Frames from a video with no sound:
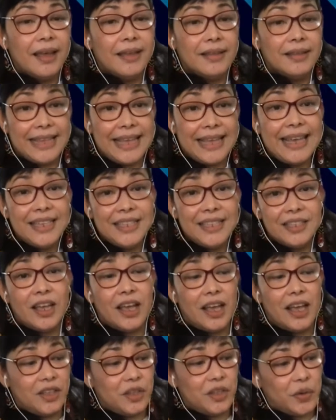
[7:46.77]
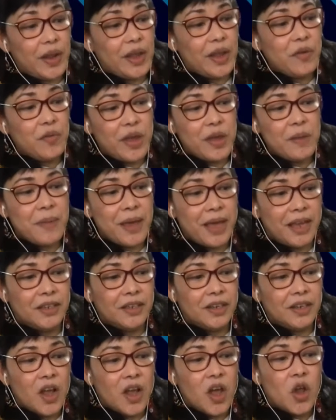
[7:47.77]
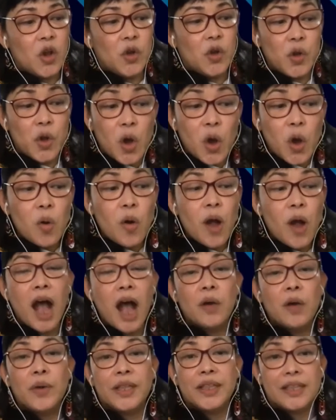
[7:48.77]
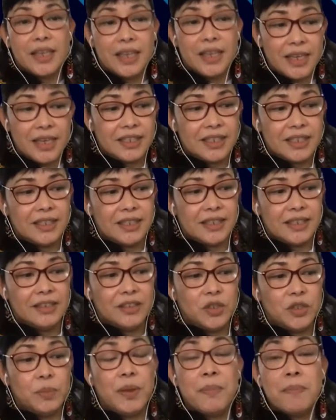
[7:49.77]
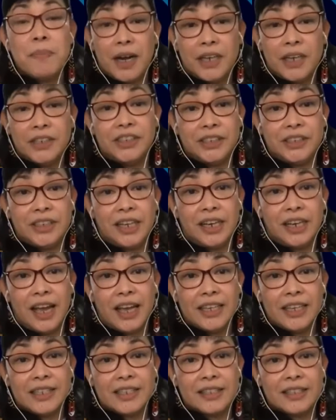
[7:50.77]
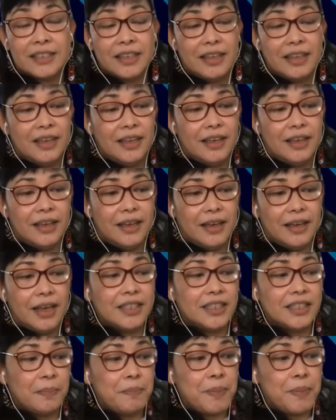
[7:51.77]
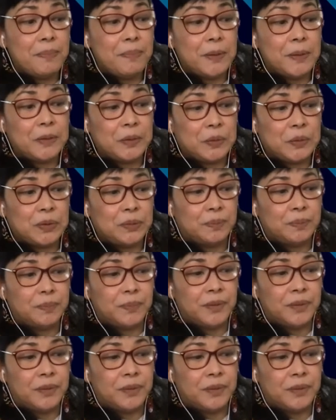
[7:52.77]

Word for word: These three women know how it is to be marginalized as a people group